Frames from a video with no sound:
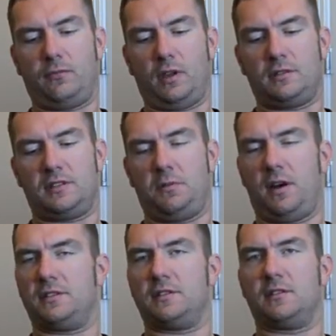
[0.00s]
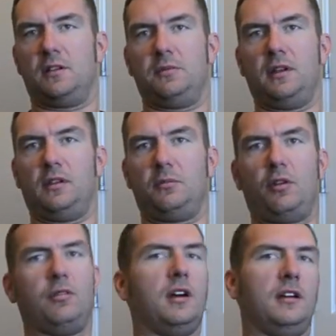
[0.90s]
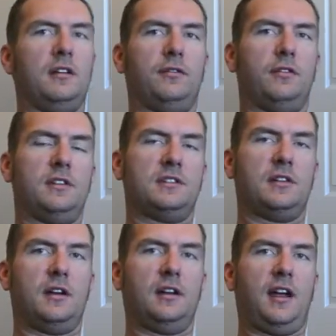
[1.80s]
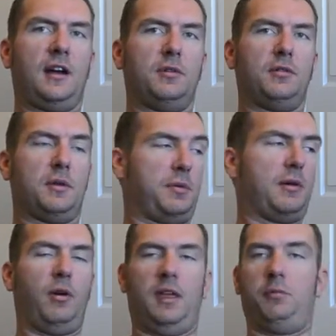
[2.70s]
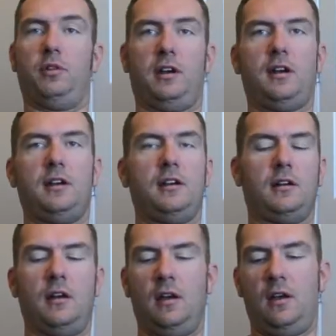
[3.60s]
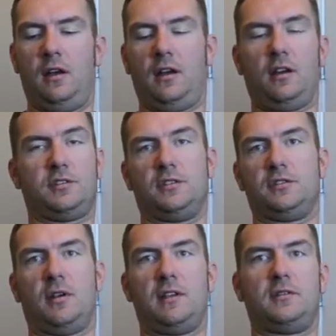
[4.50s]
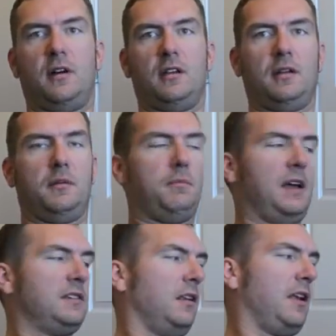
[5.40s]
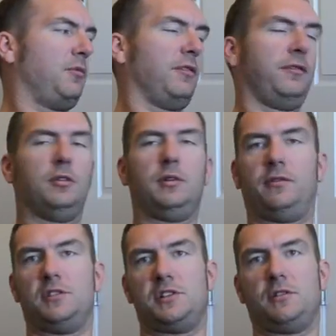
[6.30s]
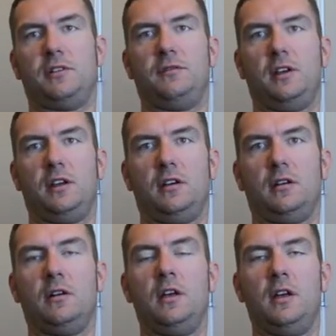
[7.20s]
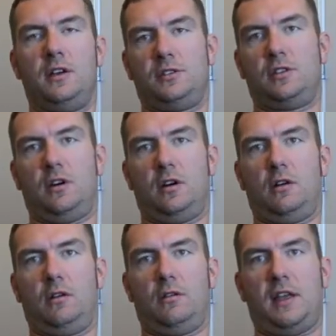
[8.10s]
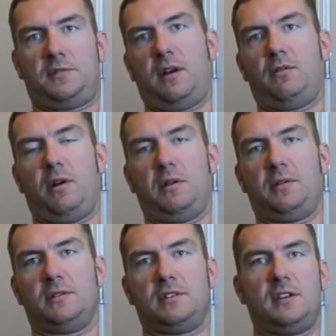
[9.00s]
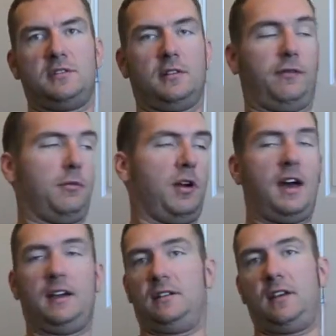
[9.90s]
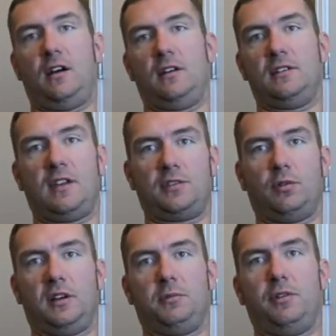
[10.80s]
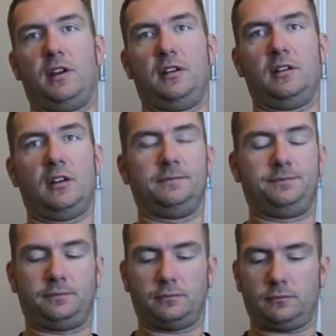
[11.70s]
CMOS is going to be a little more rugged for this kind of camera. That's probably why they put it in here. It also makes it a lot more fluid for shooting video. So that's probably why the sensor, from what I can tell, it's working pretty good,